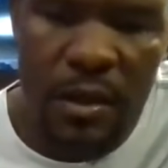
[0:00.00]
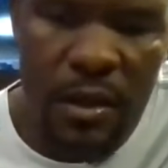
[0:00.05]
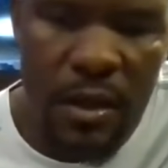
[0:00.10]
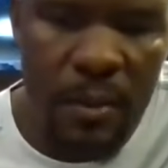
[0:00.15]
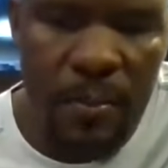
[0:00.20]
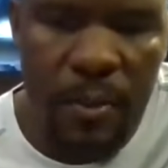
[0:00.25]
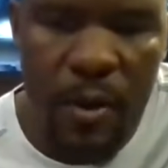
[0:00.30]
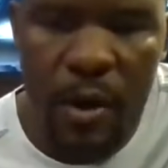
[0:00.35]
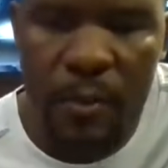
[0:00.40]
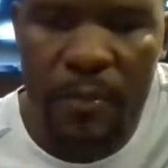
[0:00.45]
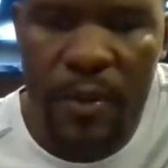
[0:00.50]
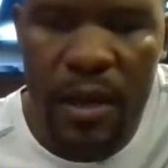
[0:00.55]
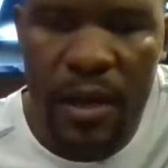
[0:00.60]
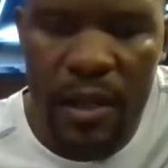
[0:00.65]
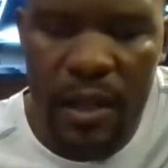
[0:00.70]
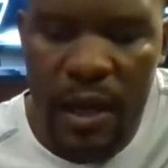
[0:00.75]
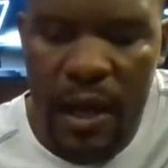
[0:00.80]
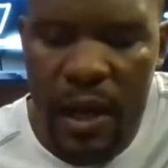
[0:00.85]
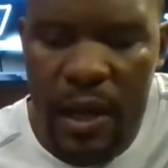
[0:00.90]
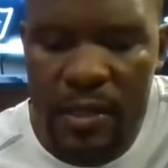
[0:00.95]

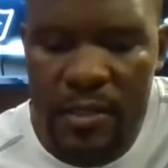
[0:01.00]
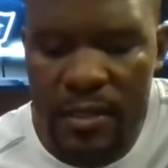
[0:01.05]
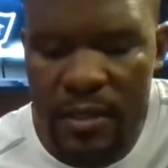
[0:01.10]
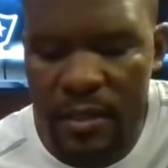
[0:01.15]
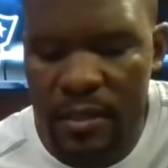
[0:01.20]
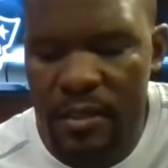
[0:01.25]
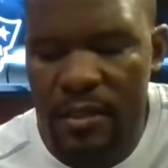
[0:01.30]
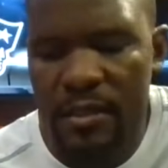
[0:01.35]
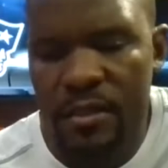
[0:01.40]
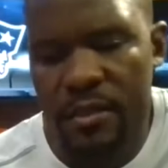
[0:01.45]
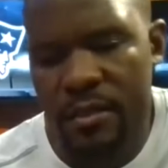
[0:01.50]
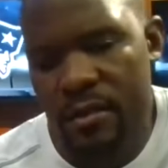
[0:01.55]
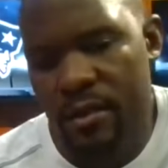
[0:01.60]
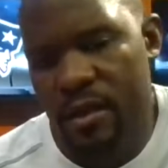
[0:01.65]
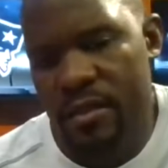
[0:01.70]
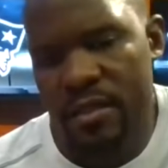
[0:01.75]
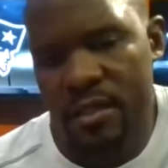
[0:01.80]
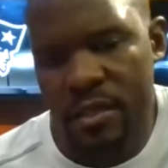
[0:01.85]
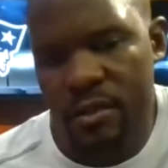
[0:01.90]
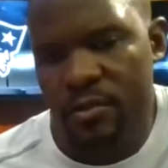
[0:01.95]
compartmentalize and
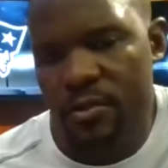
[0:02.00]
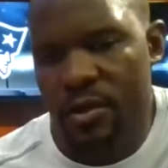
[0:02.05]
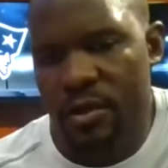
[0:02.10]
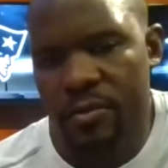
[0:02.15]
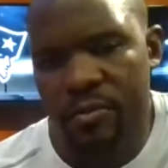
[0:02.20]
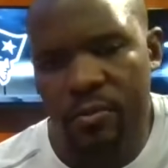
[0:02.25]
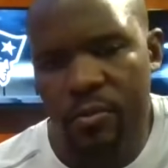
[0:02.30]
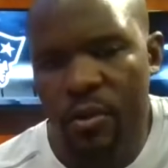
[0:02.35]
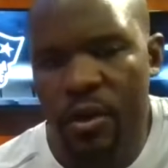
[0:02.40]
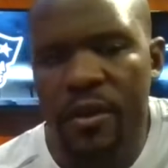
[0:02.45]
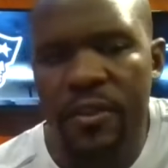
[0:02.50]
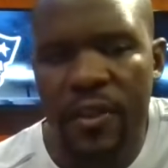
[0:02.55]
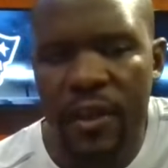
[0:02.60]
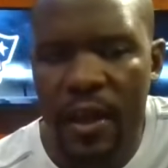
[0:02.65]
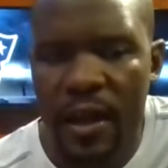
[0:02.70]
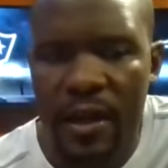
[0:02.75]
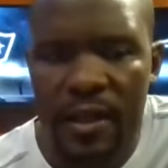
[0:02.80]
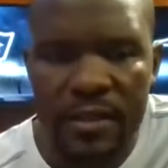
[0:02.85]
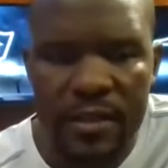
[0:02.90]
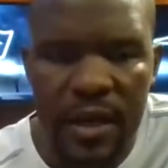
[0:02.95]
deal with one thing
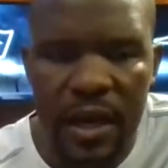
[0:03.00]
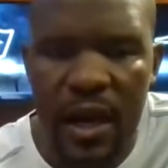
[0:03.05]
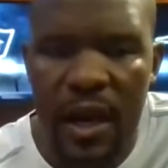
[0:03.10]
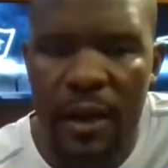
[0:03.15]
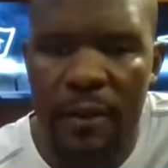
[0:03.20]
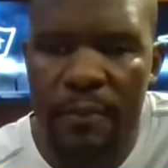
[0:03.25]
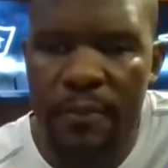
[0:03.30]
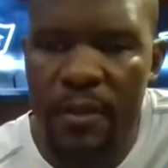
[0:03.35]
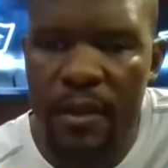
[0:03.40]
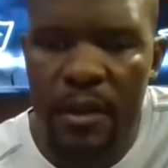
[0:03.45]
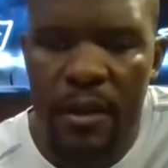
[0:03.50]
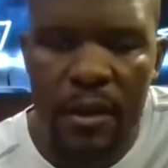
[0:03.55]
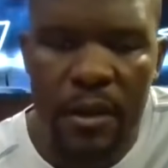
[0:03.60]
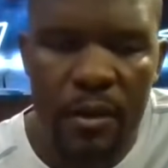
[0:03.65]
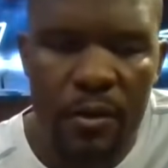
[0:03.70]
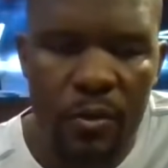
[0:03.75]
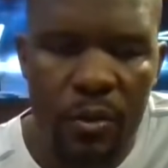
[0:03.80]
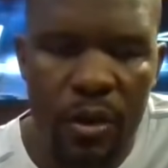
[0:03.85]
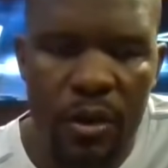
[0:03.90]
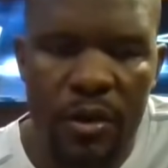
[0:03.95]
at a time,
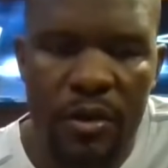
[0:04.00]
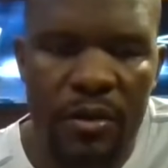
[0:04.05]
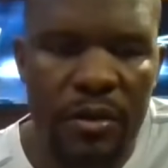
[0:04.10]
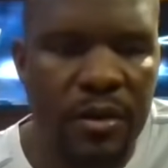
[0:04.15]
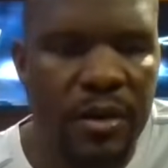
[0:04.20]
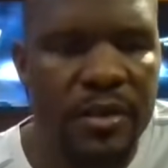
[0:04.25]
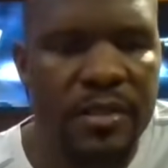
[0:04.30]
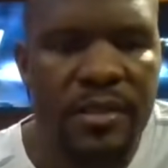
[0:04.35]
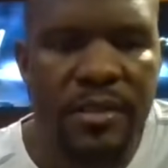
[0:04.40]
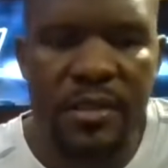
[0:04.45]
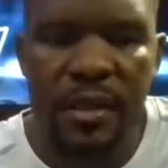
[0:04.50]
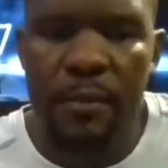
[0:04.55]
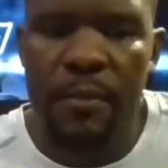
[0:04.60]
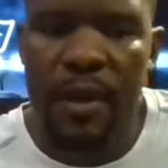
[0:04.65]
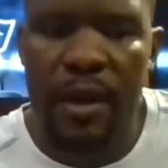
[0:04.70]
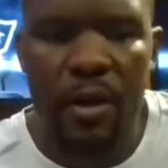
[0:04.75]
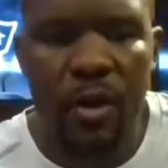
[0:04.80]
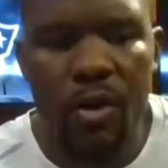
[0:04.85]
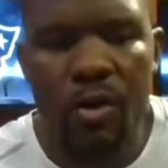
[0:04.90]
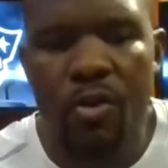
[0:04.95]
whether it's something
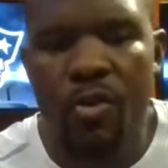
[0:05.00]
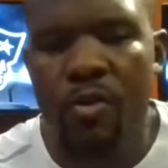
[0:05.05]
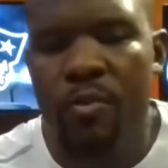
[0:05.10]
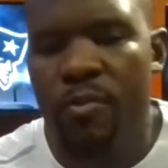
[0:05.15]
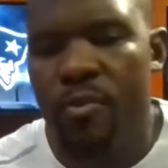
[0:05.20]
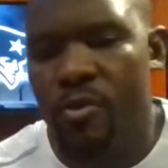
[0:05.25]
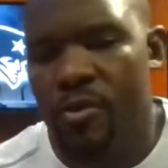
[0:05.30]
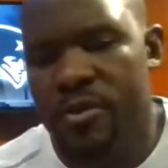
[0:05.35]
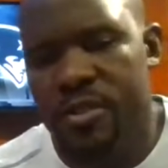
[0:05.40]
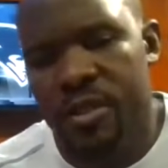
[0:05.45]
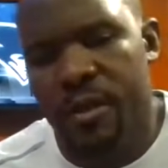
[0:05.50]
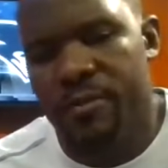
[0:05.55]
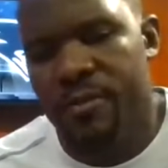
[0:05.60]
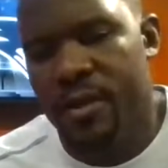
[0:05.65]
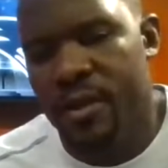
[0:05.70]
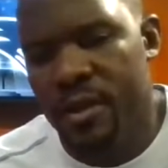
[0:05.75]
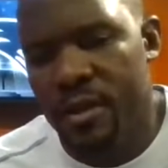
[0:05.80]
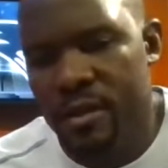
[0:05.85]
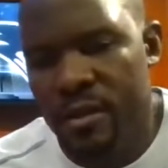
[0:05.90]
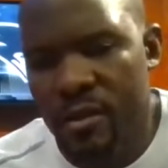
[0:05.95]
at home or
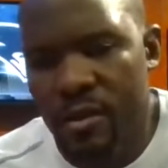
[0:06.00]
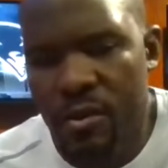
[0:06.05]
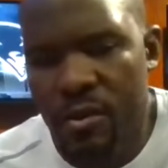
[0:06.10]
something,